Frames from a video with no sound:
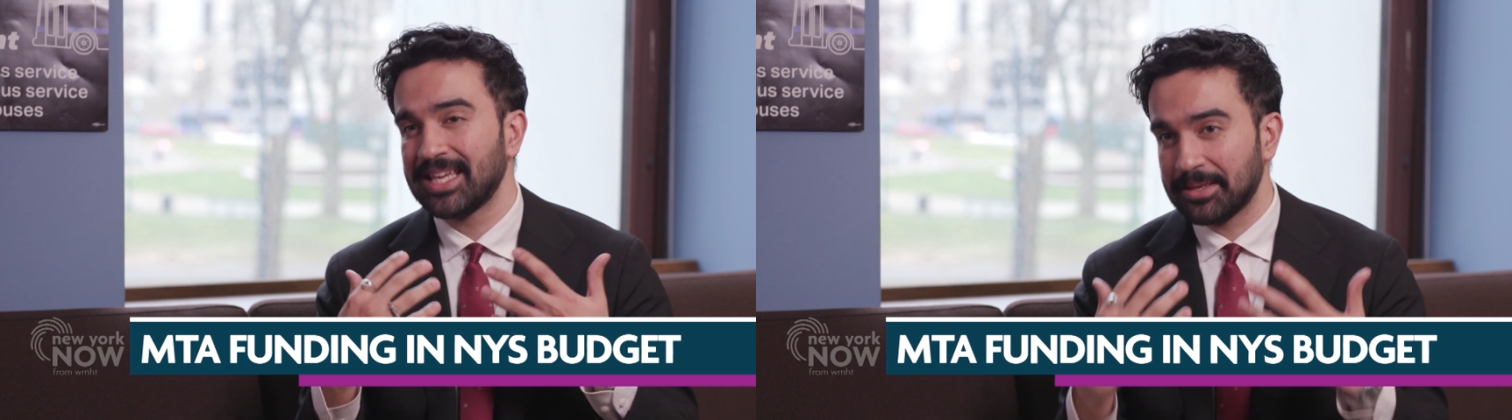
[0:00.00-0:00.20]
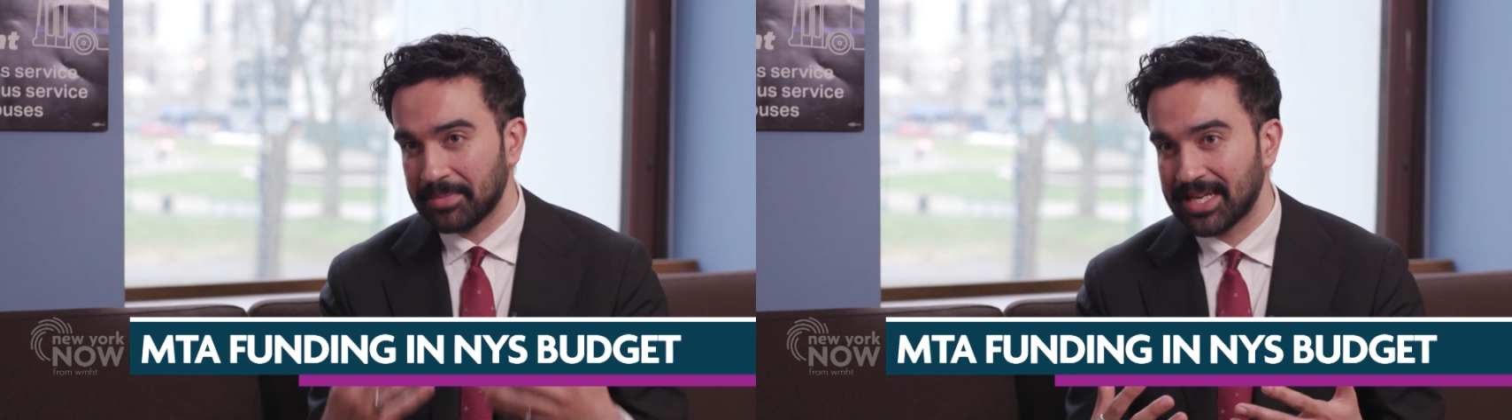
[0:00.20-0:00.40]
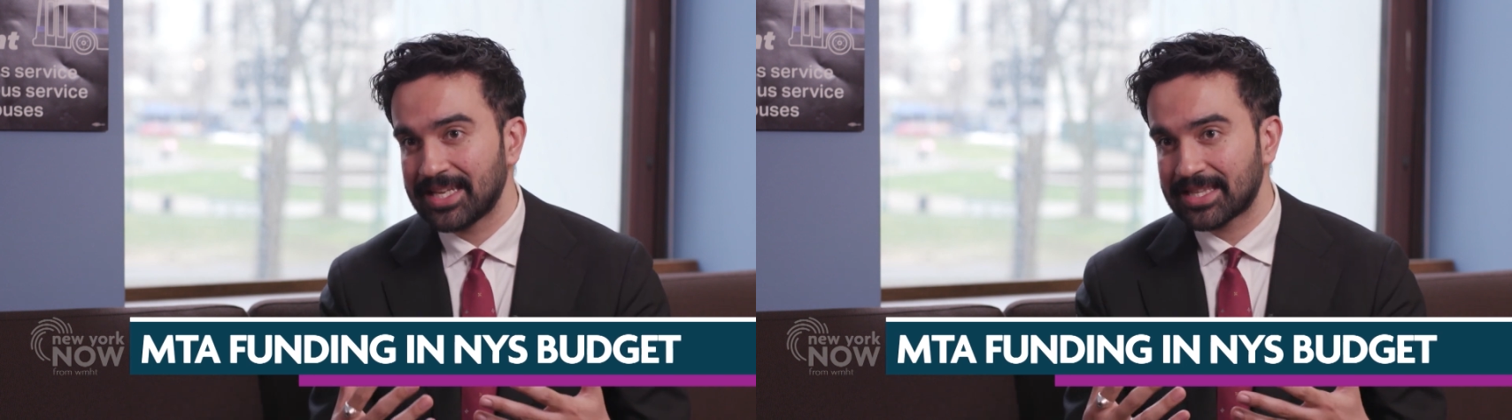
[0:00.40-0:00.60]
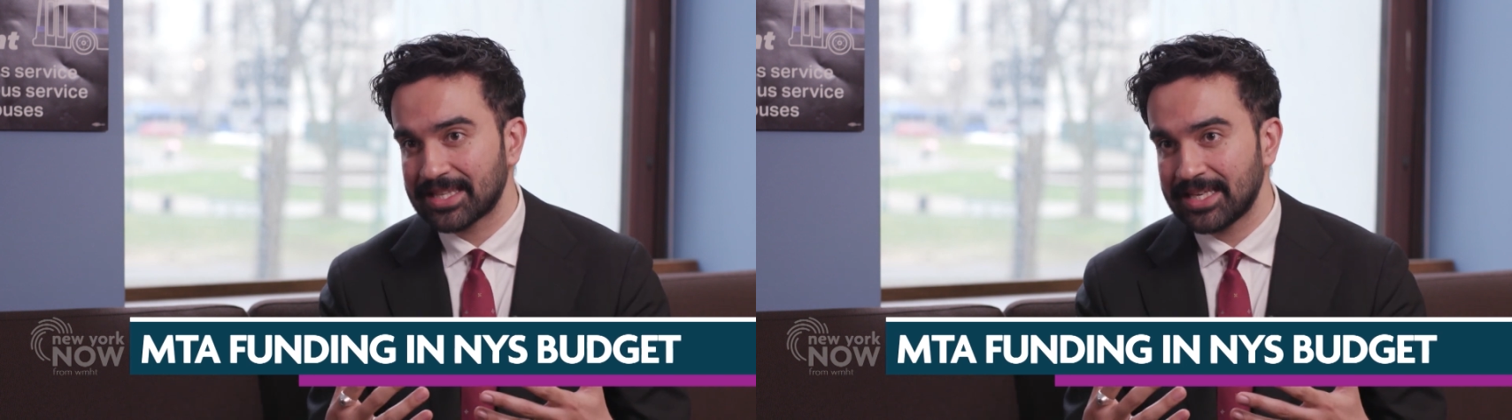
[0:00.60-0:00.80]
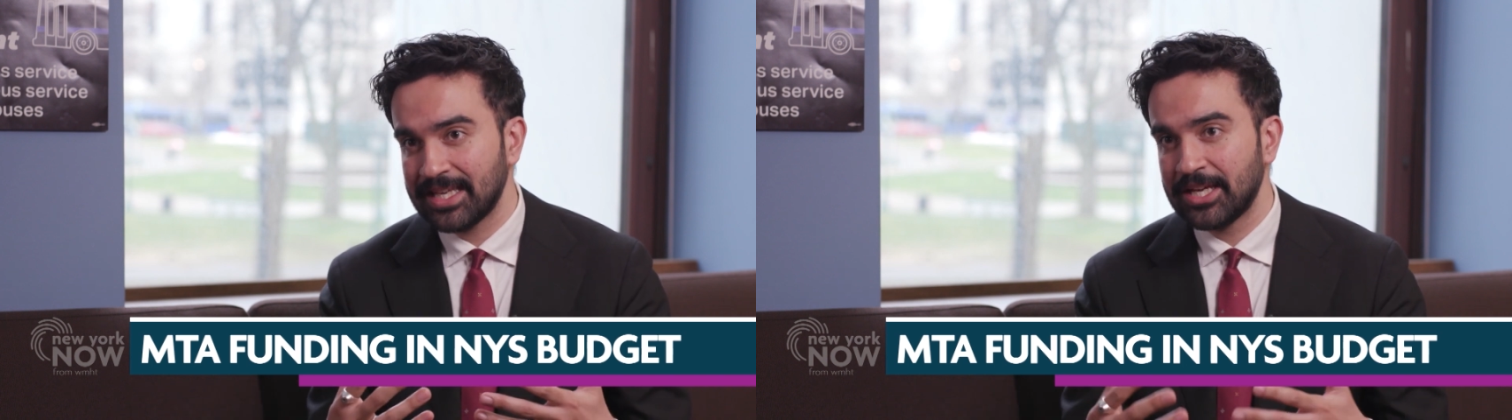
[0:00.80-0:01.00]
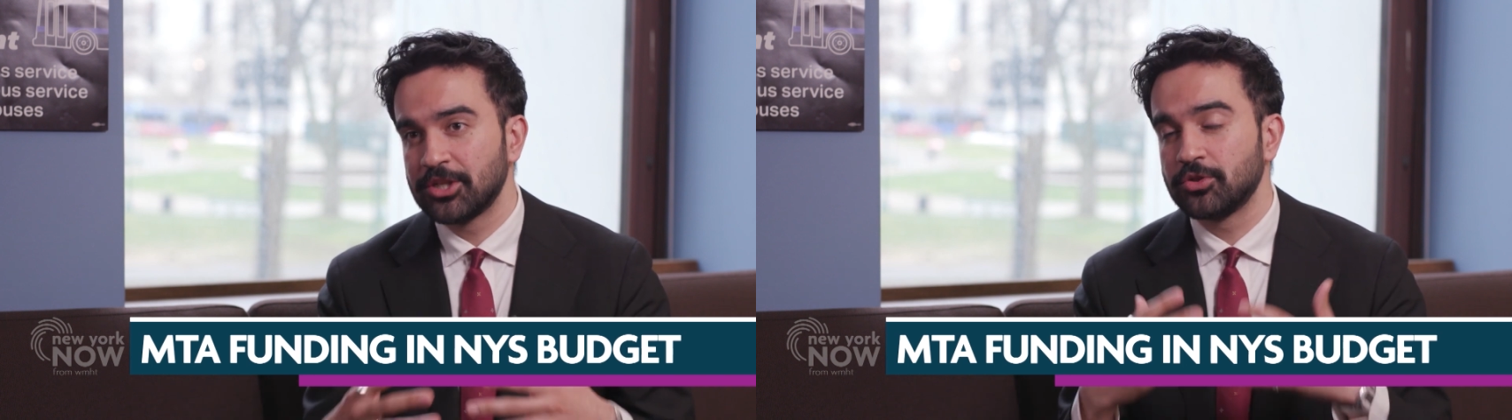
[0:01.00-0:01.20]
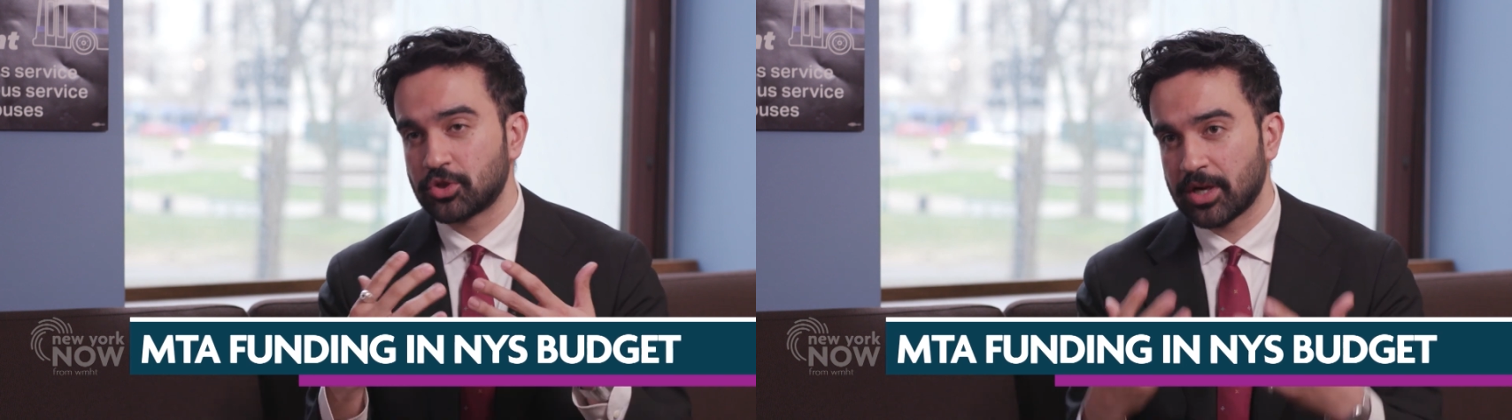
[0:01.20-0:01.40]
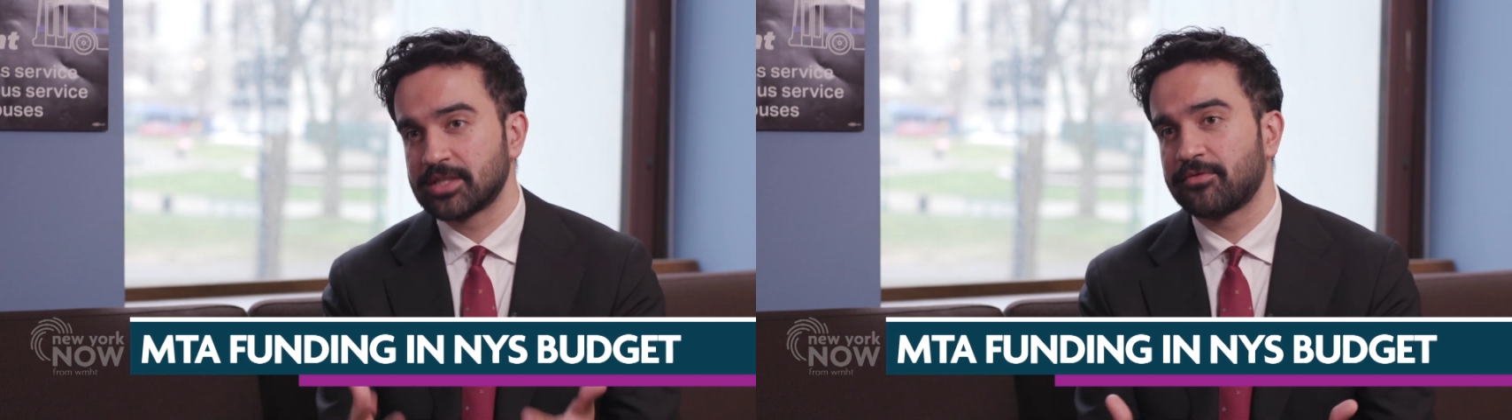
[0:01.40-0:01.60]
immediately to
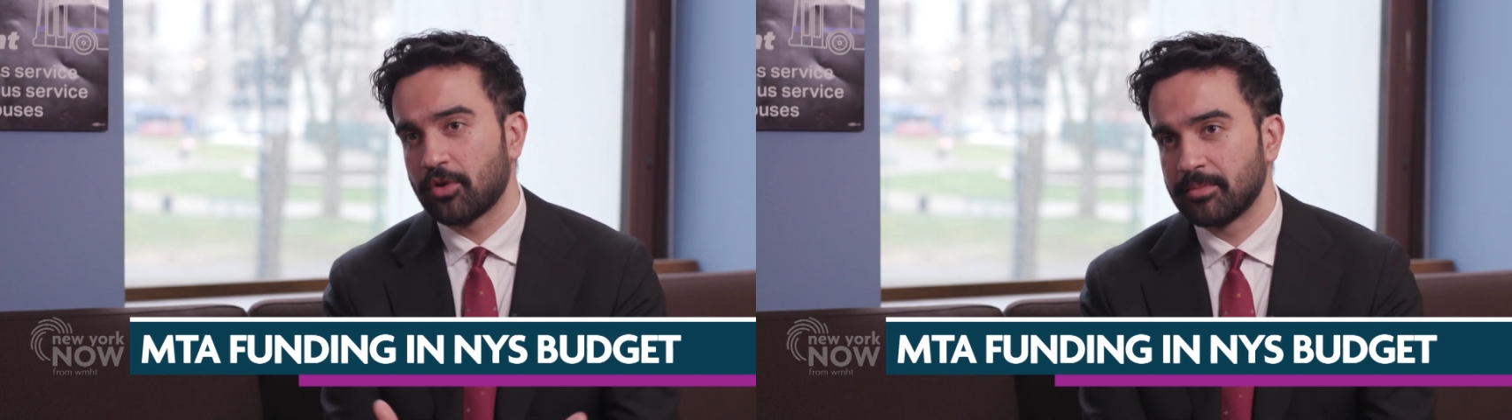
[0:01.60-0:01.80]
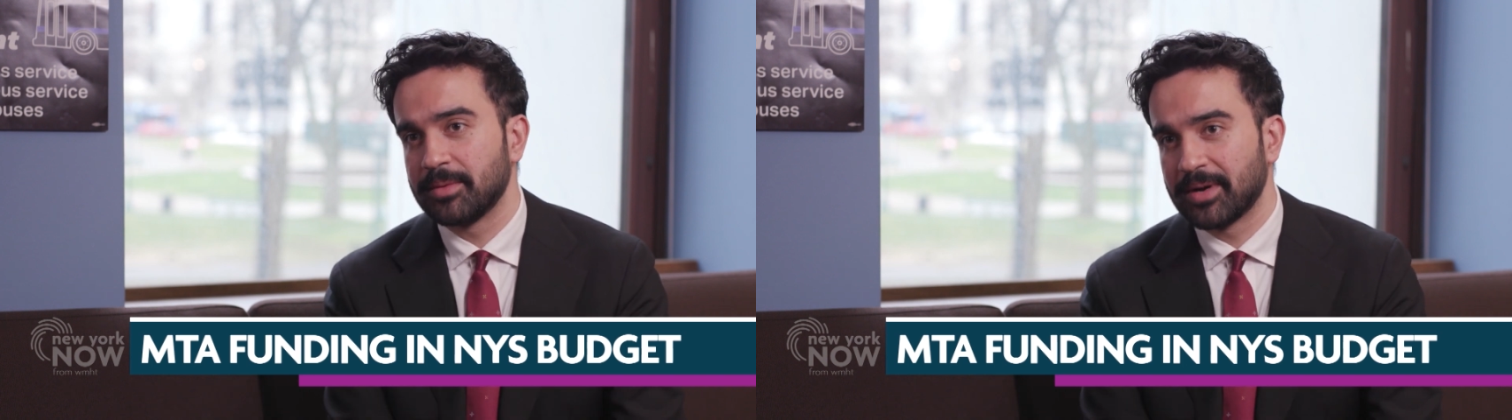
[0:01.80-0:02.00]
transform the